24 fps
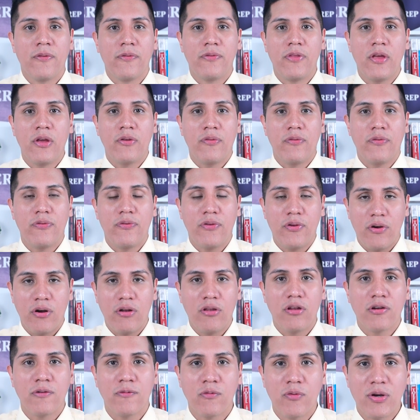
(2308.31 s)
they, there are a
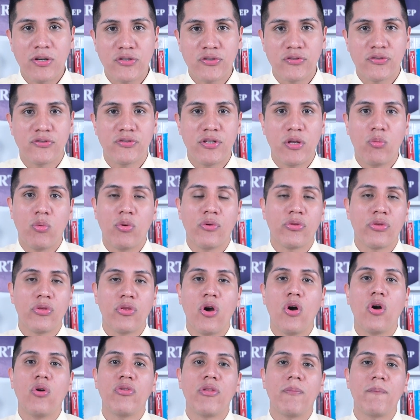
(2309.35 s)
lot of questions they won't
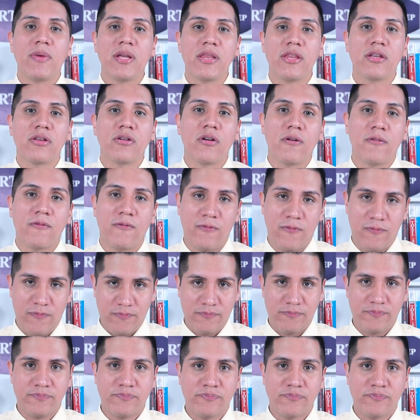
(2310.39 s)
know the meaning of.